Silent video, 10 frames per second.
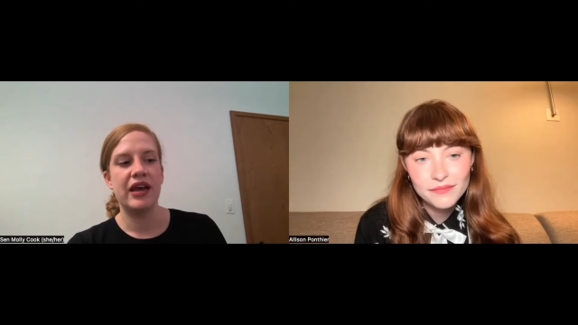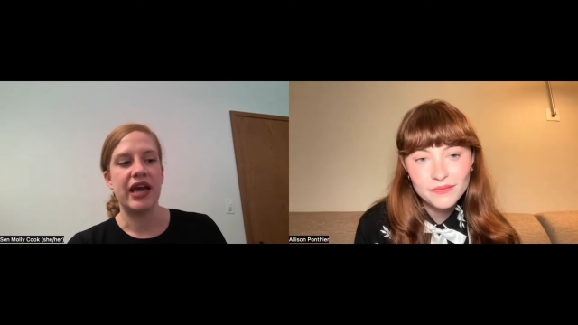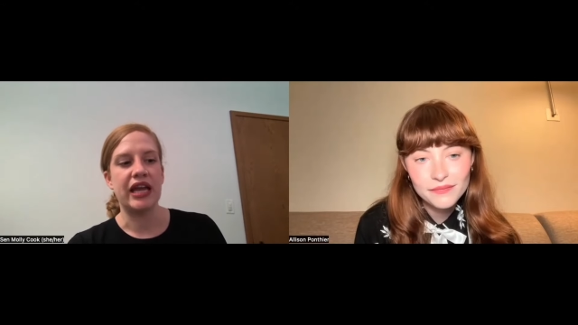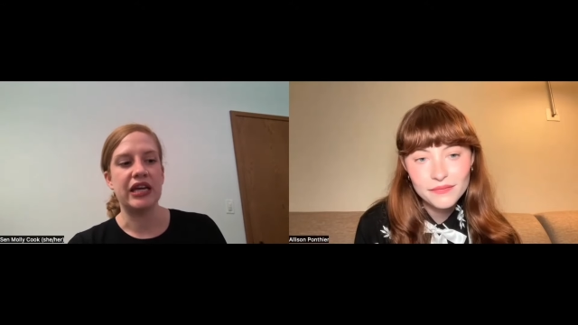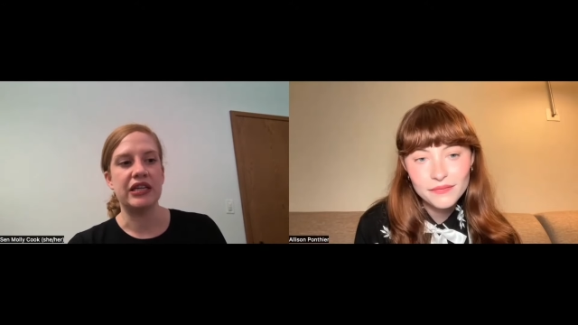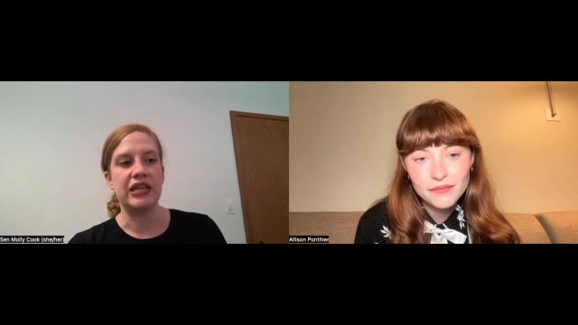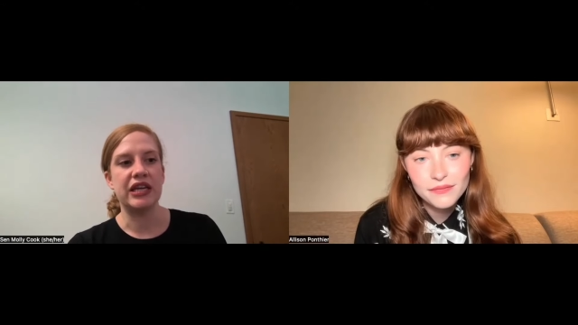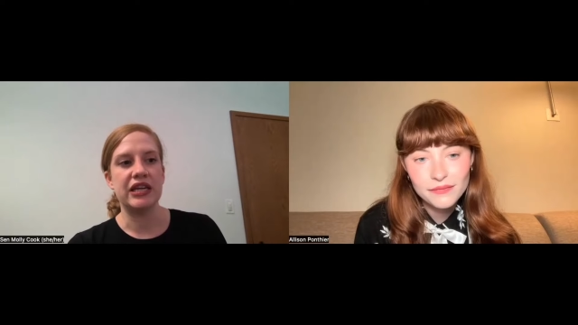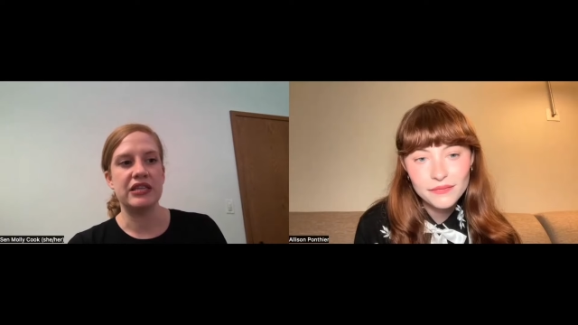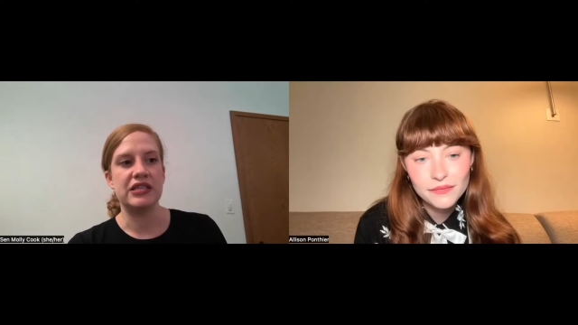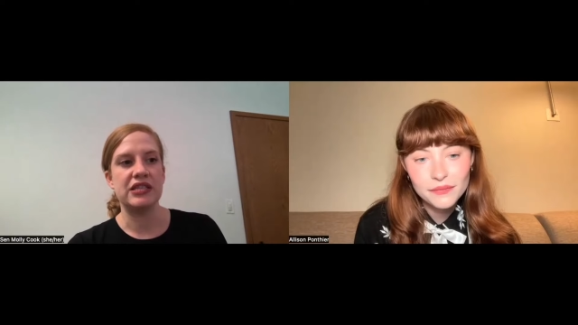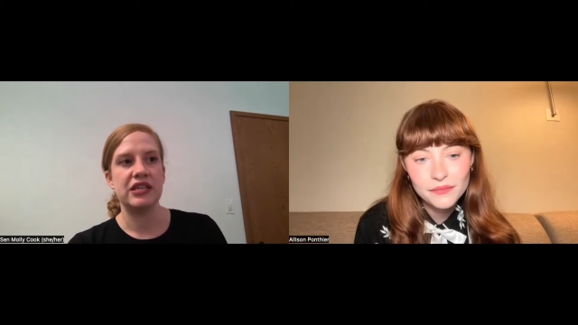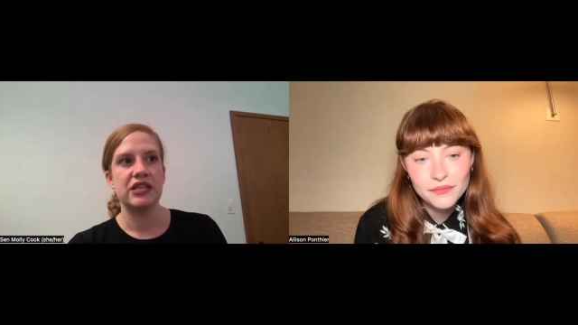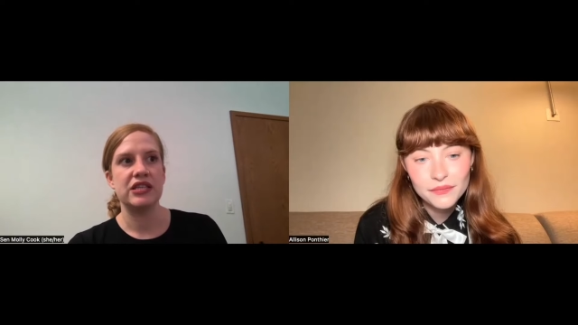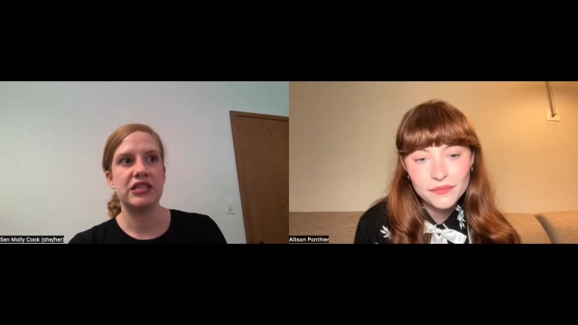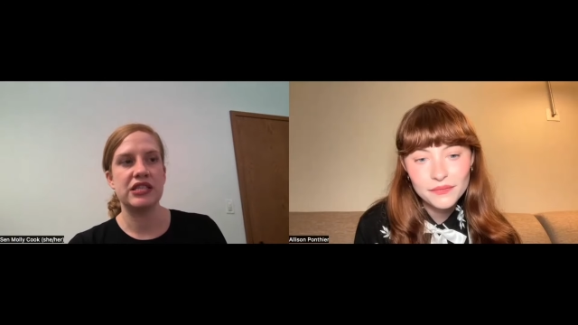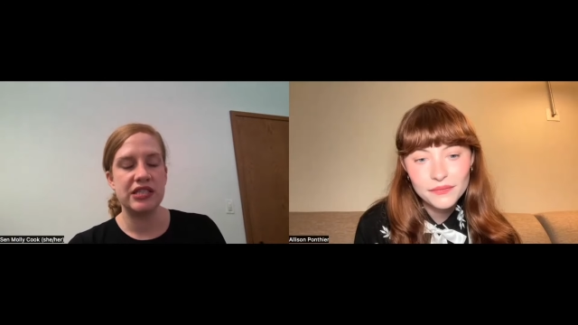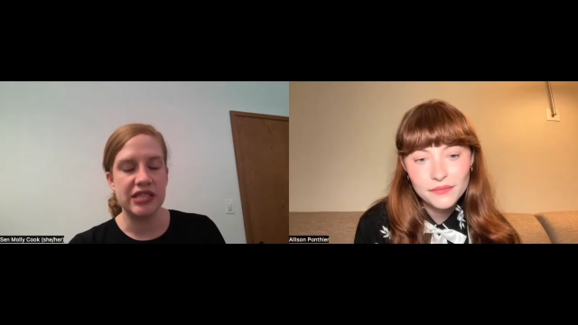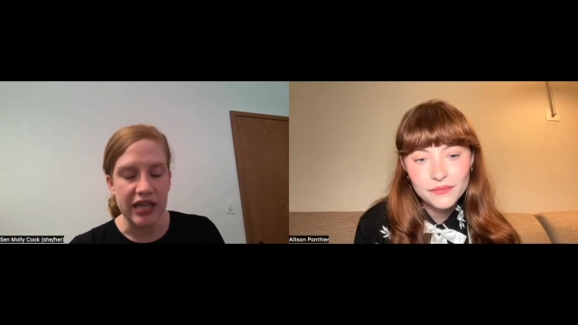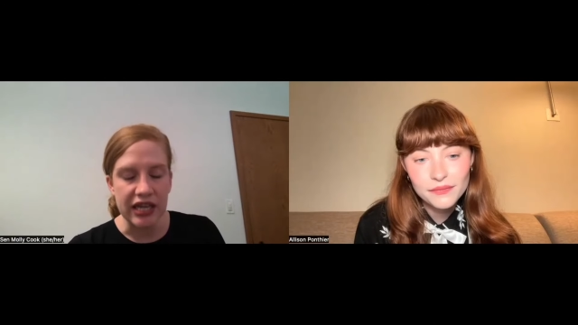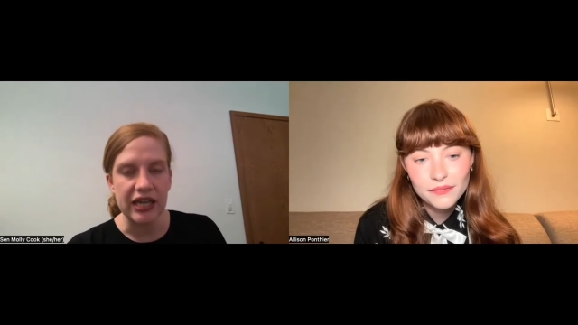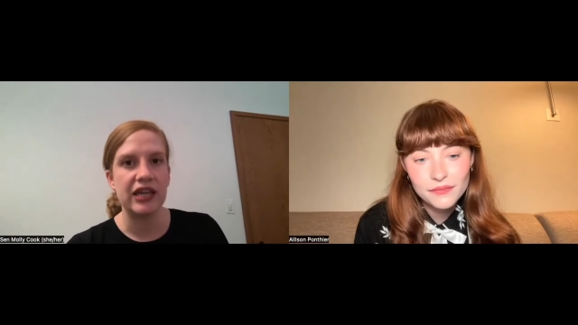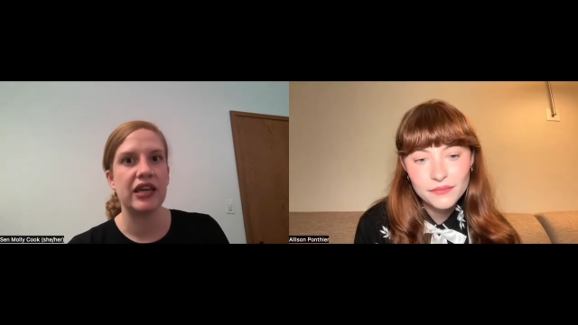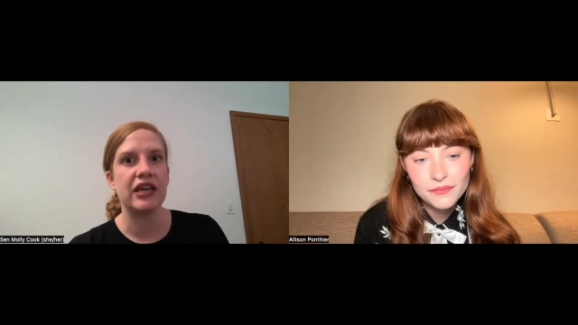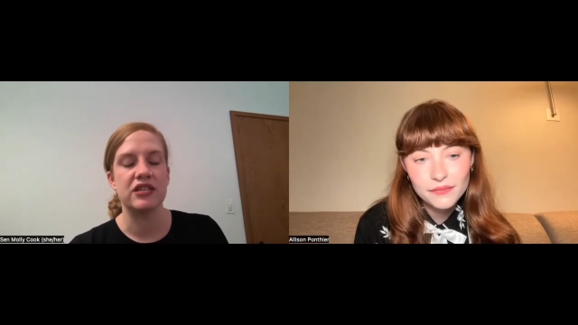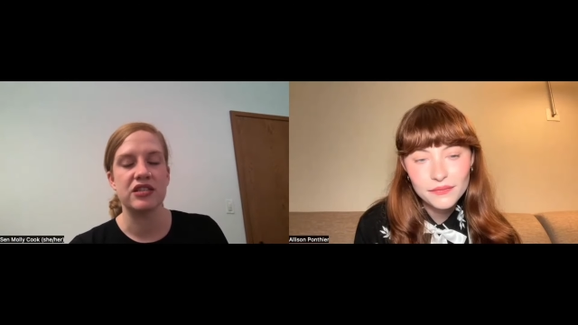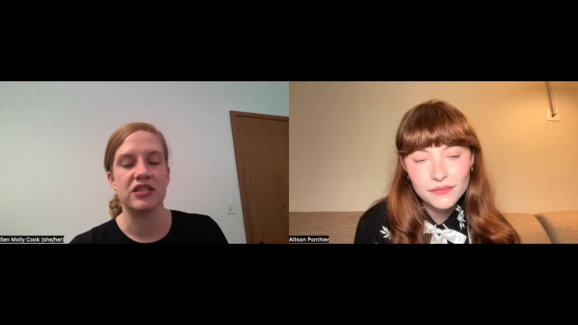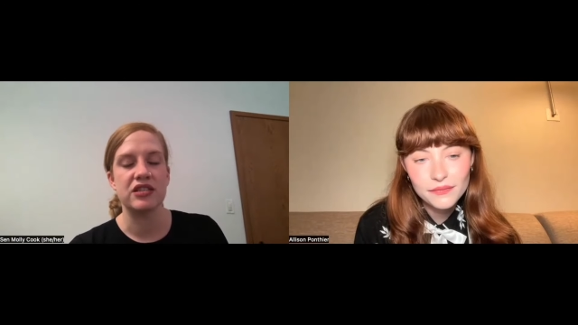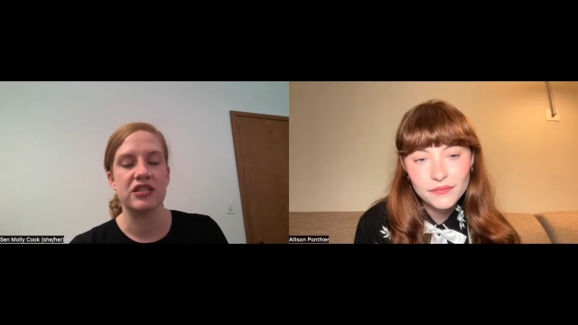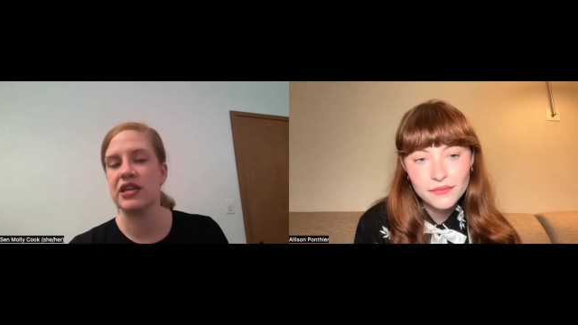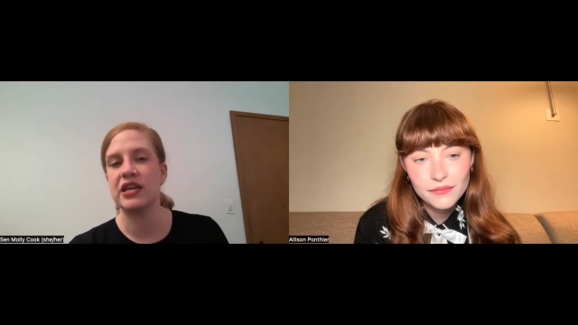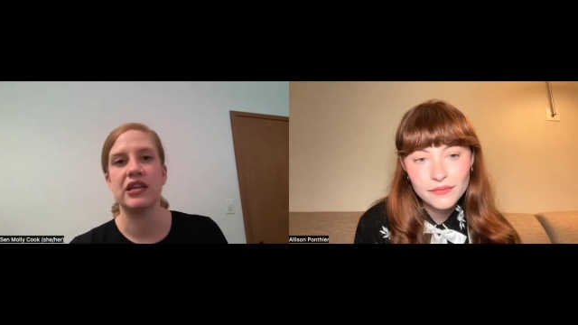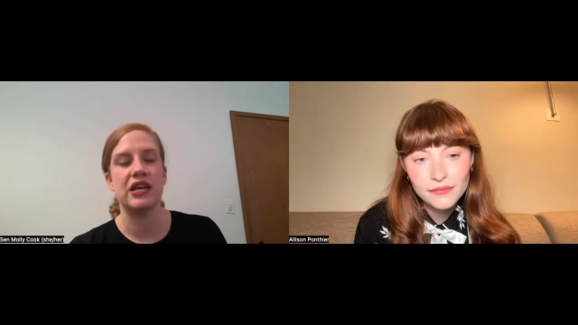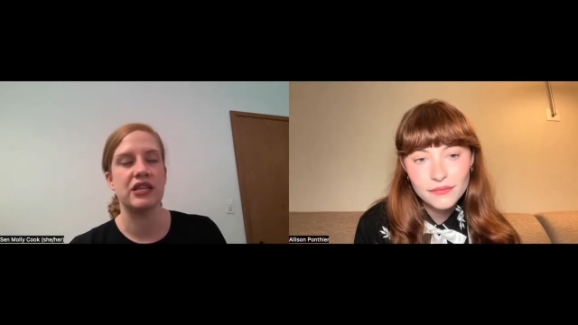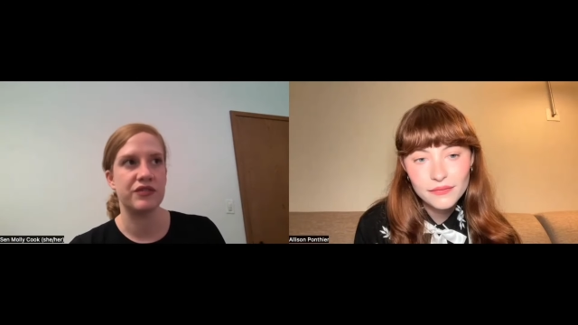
Speaker 1: And it is sickening, it's twisted,